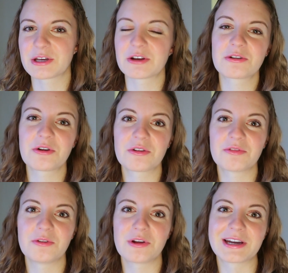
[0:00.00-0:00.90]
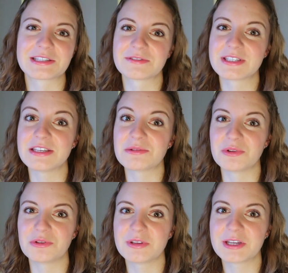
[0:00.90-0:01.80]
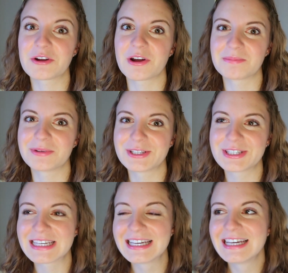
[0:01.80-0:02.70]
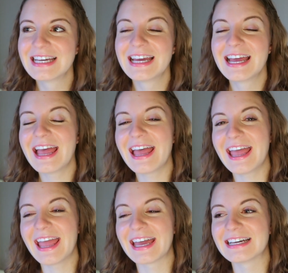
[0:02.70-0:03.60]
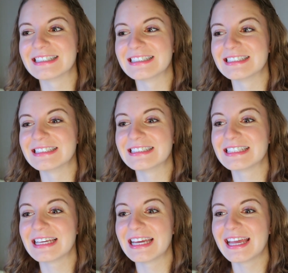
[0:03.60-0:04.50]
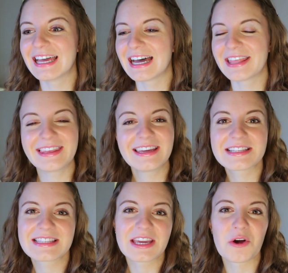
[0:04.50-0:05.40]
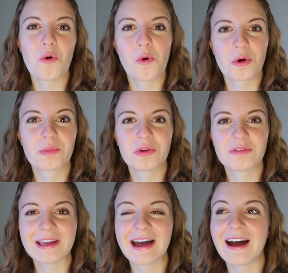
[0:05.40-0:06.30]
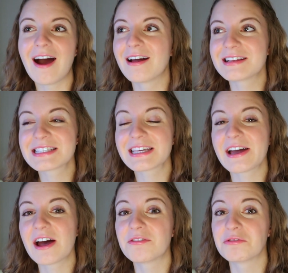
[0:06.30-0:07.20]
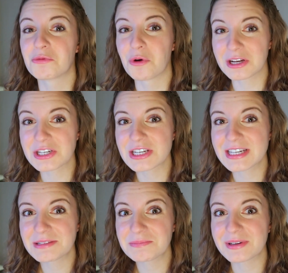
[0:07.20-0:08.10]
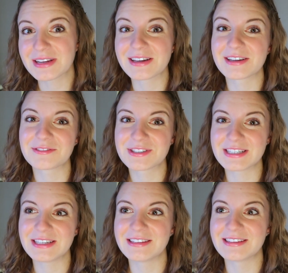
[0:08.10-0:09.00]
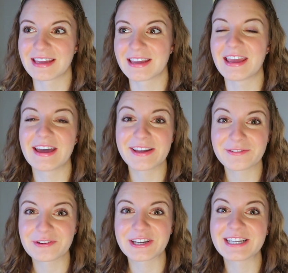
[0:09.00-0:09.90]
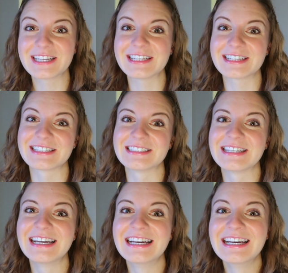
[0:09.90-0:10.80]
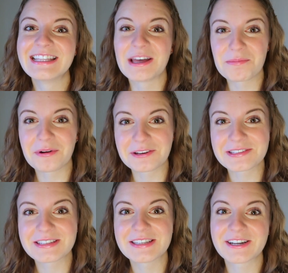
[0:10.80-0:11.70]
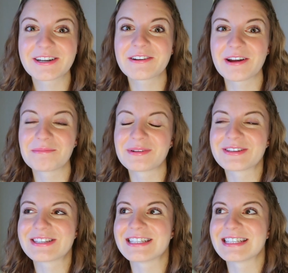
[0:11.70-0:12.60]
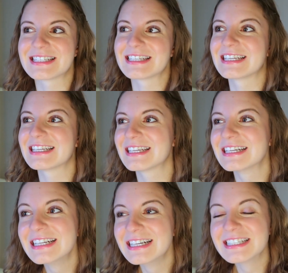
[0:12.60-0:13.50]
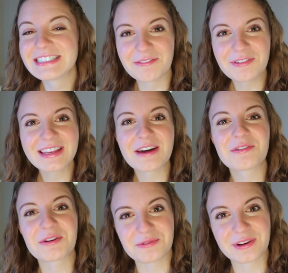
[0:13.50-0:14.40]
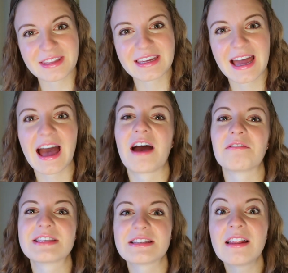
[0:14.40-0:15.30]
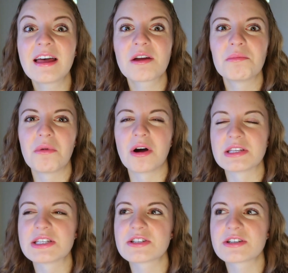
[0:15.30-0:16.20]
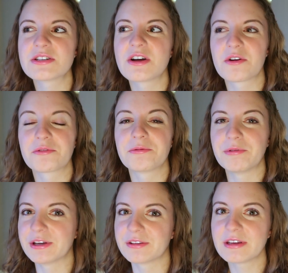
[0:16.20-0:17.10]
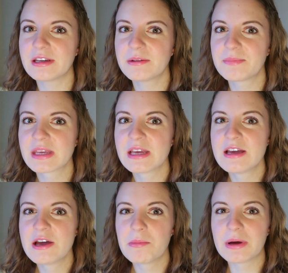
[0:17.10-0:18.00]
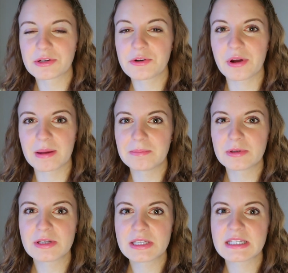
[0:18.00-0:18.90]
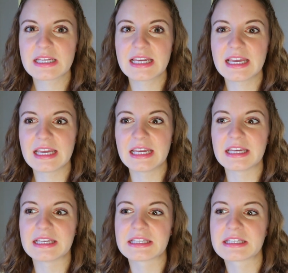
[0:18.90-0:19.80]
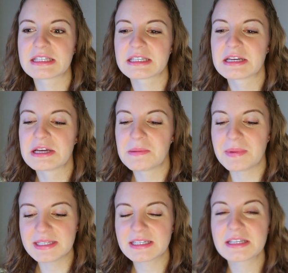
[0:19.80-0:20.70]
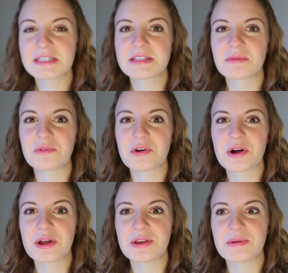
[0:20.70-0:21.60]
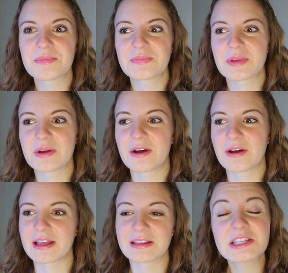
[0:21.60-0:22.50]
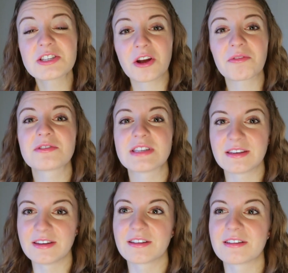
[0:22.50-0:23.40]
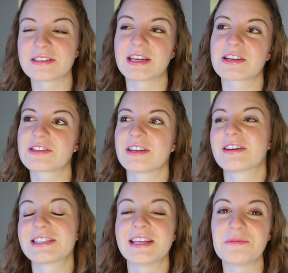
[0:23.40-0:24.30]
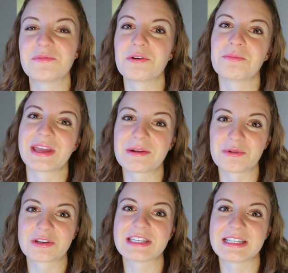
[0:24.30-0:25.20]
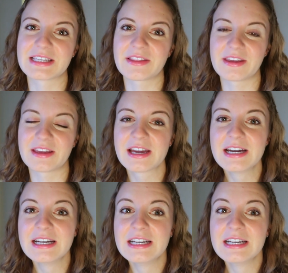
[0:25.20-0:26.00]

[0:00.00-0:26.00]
So I don't know if you guys have seen the movie Krampus, and I think it's like a horror movie. Honestly, I haven't watched it, but I have seen like an ad for it, and that person there, Krampus, is like something that we really have. It's not like a monster, not really, but Krampus is basically someone. Okay, let's start with Saint Nicholas actually, because then it will make more sense, I think.